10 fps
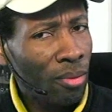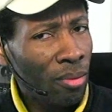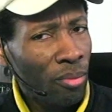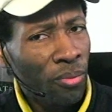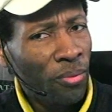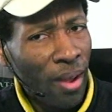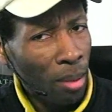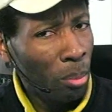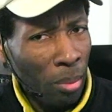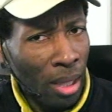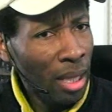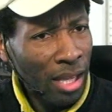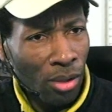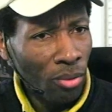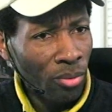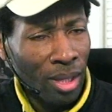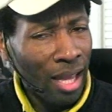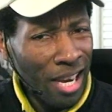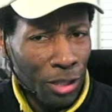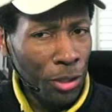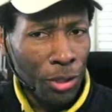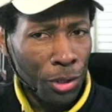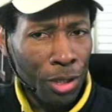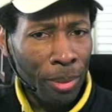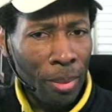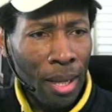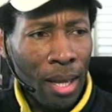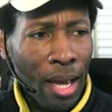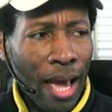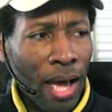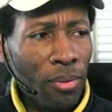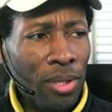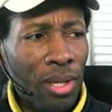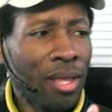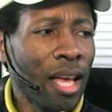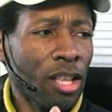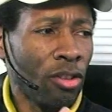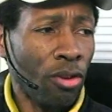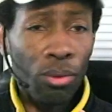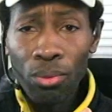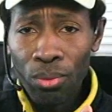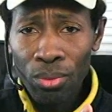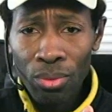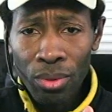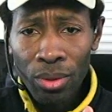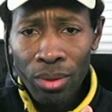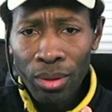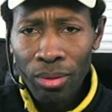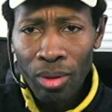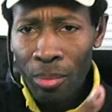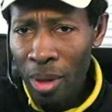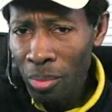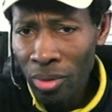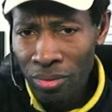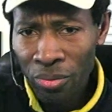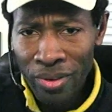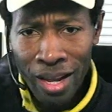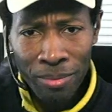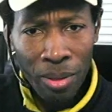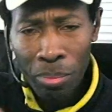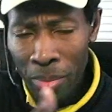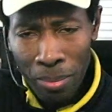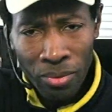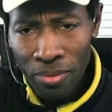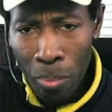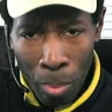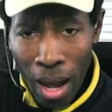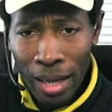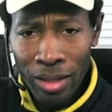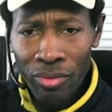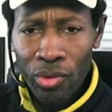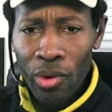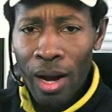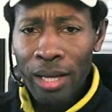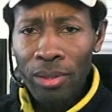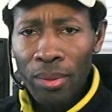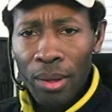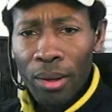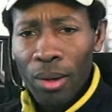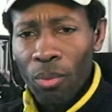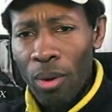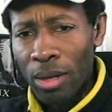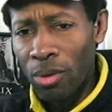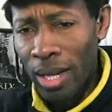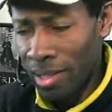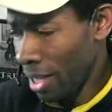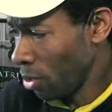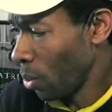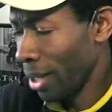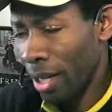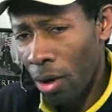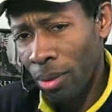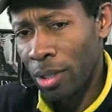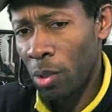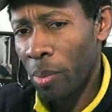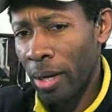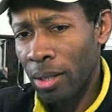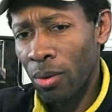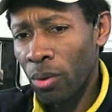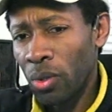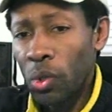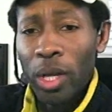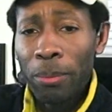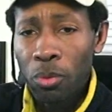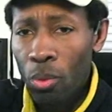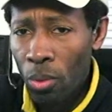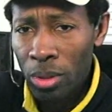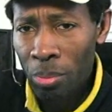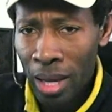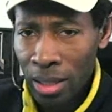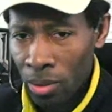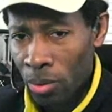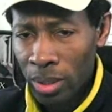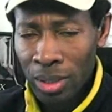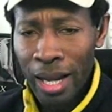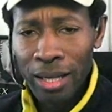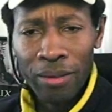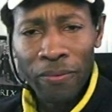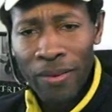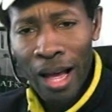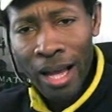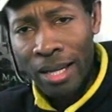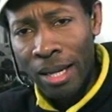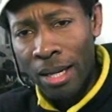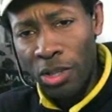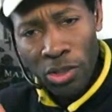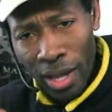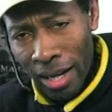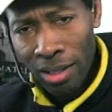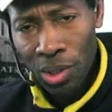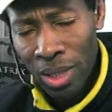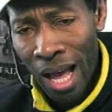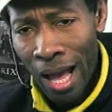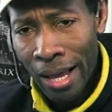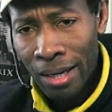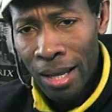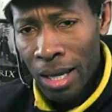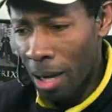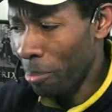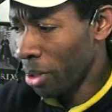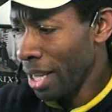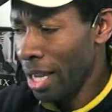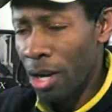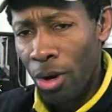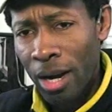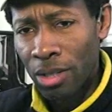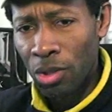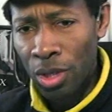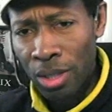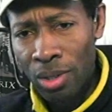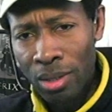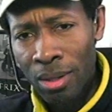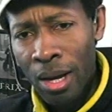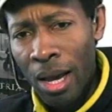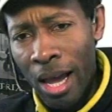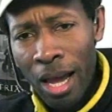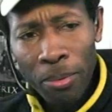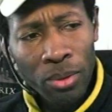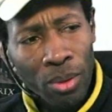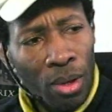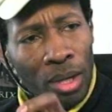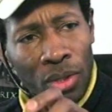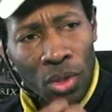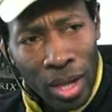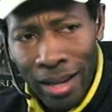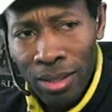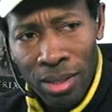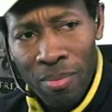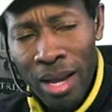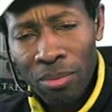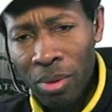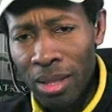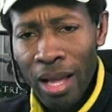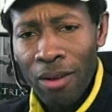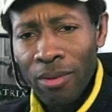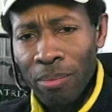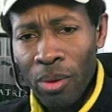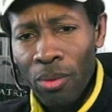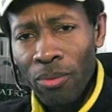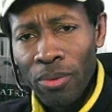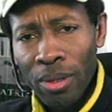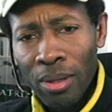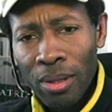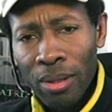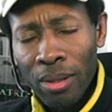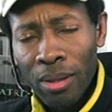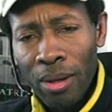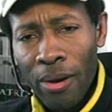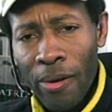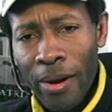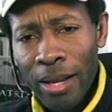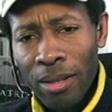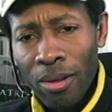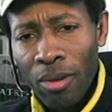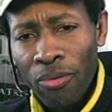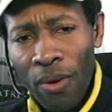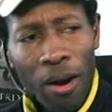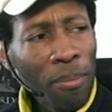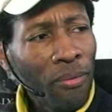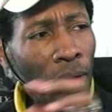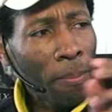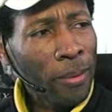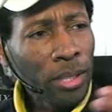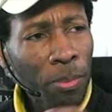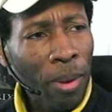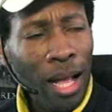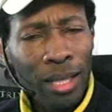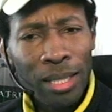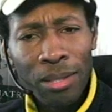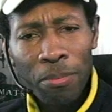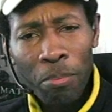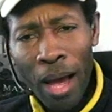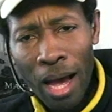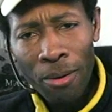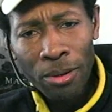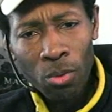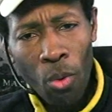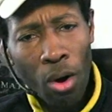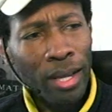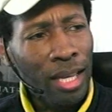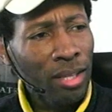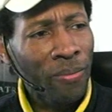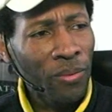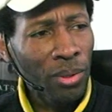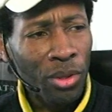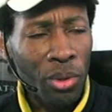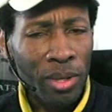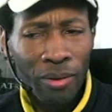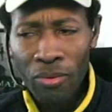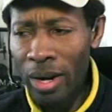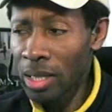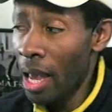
familial relationship, how is it that you, a member of the family, a member of the body of Christ, one who has the indwelling Holy Spirit, whose steps were ordered by the Lord, sanctified, set aside, complete in Christ Jesus, able to say unto the mountain, Be thou removed. All right? Far above all principalities and powers, walking in the full authority of Christ,